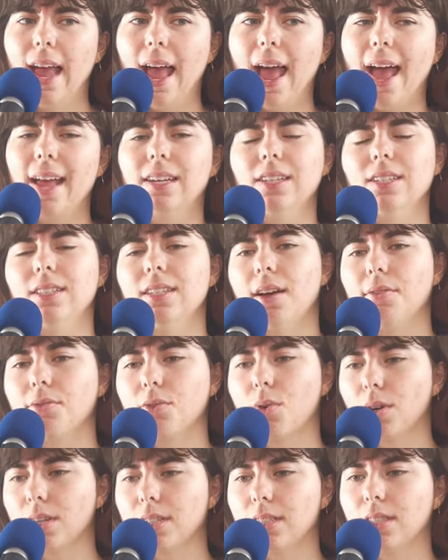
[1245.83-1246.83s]
And of
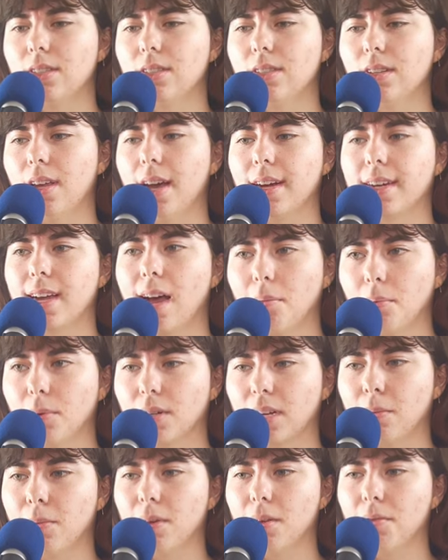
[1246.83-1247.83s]
course, a couple
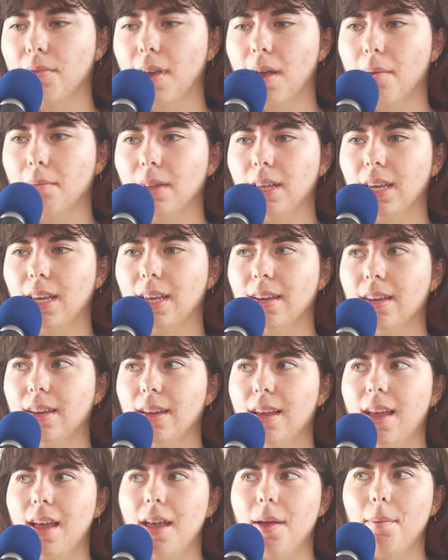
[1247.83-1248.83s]
can be a family,
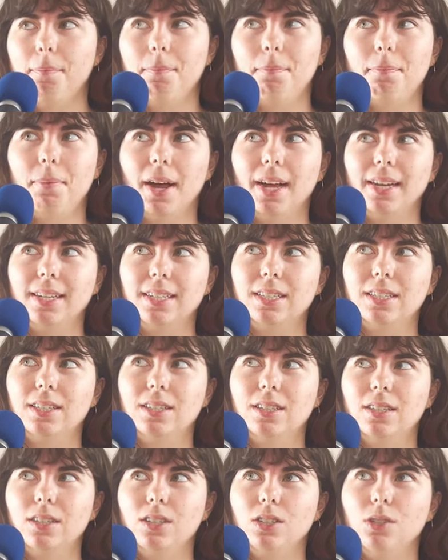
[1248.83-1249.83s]
but
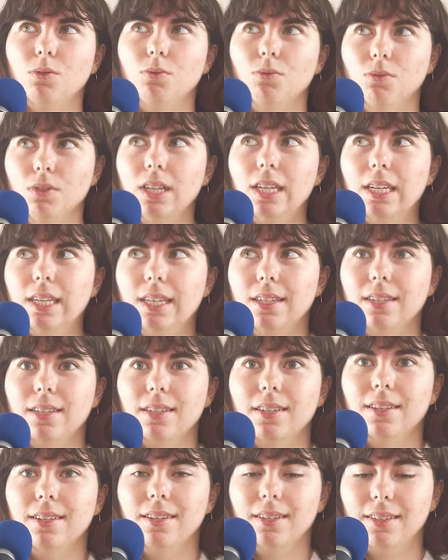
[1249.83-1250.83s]
you need
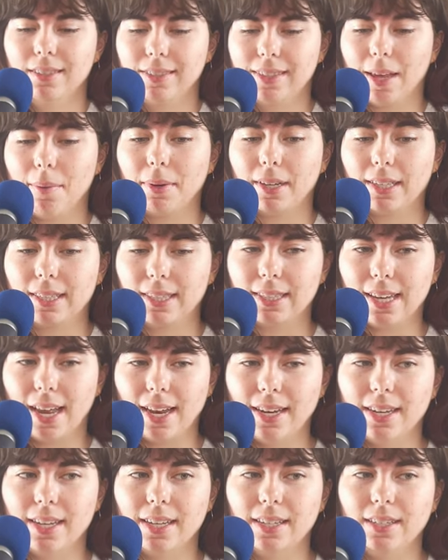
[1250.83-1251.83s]
some
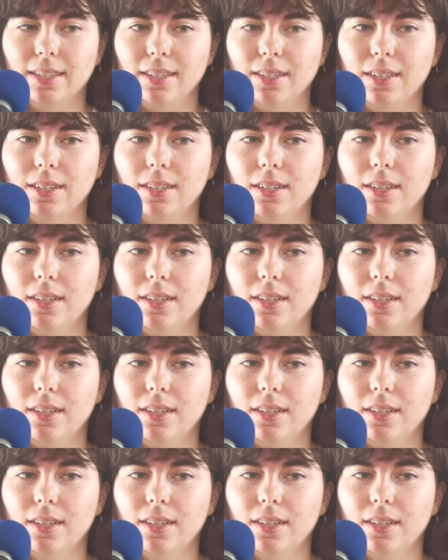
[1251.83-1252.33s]
extended